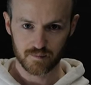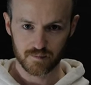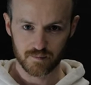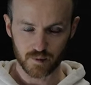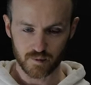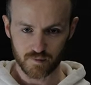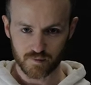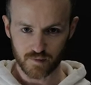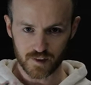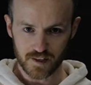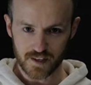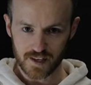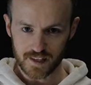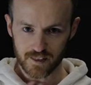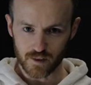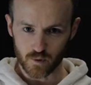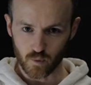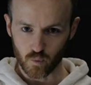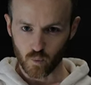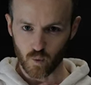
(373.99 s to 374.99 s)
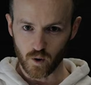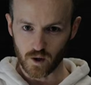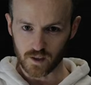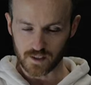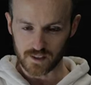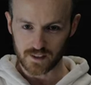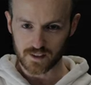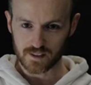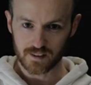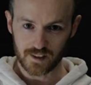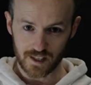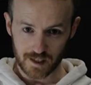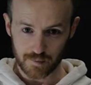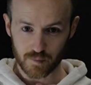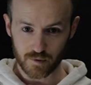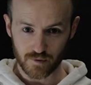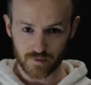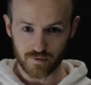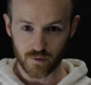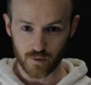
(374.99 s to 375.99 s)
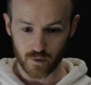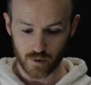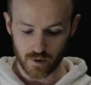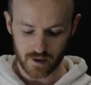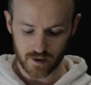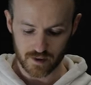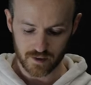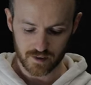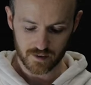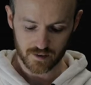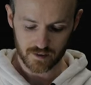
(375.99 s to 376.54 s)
but forget the 1 like before.